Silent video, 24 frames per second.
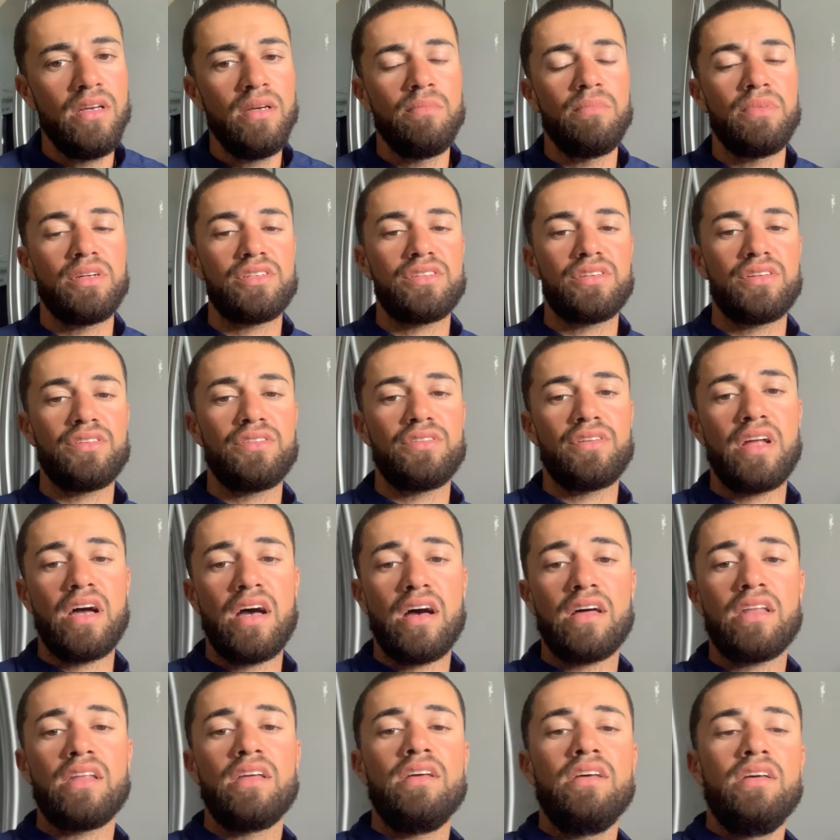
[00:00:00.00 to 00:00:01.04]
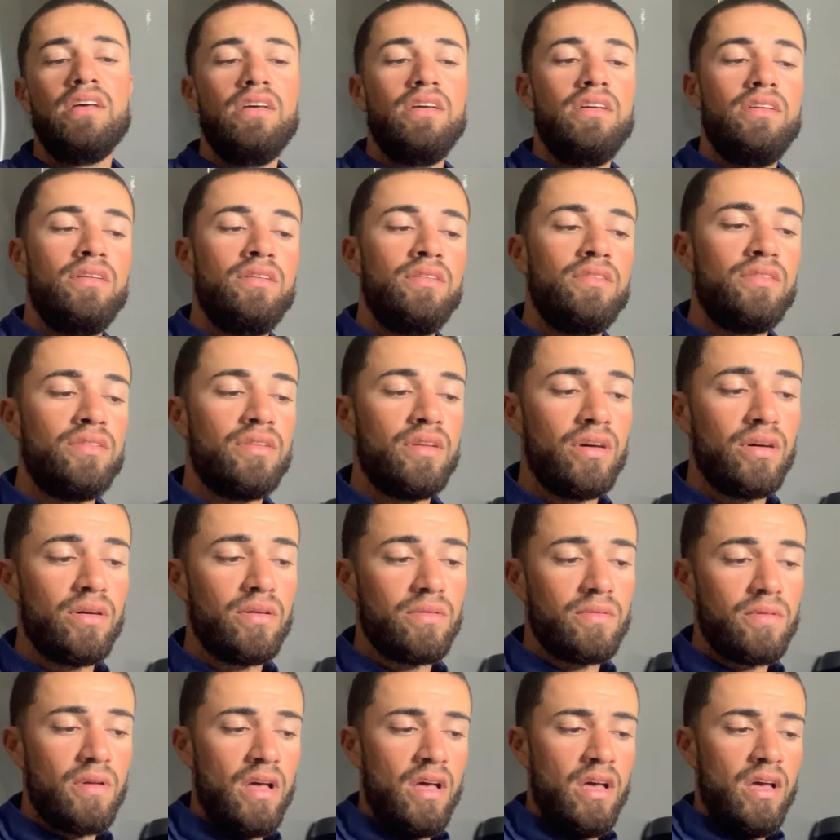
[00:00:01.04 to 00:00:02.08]
Make sure you're not,
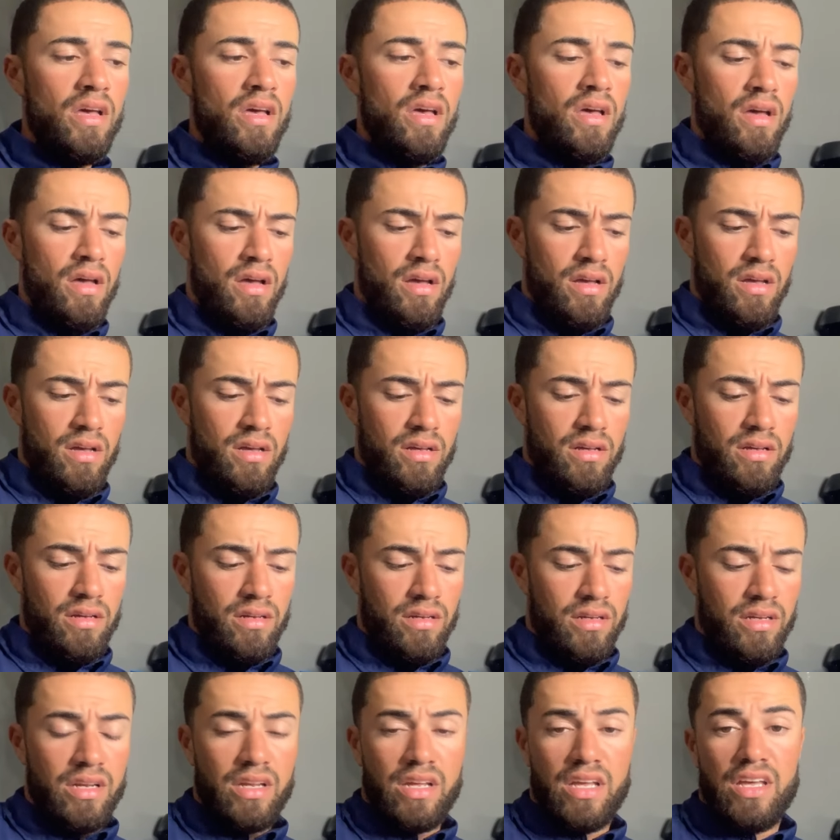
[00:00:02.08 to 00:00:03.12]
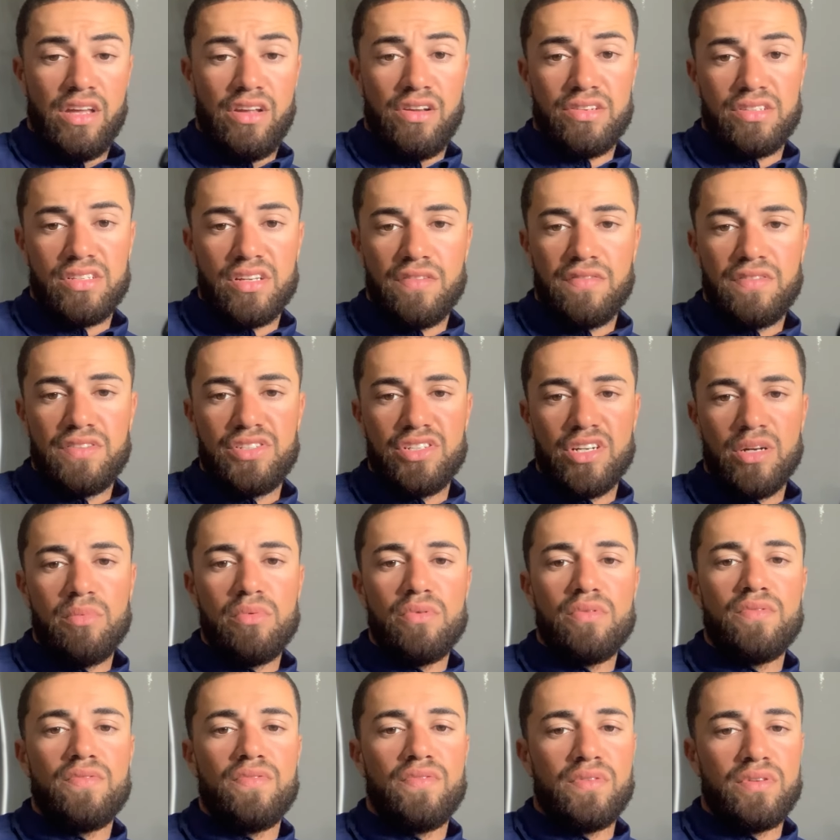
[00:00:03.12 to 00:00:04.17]
gonna get yourself in
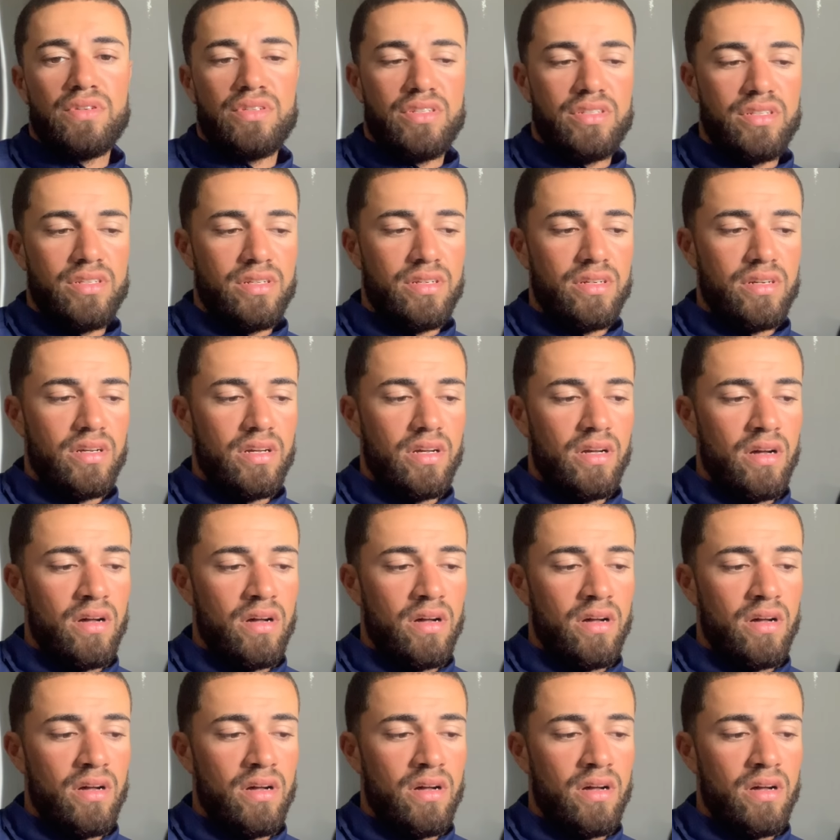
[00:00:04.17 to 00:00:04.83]
trouble for snook.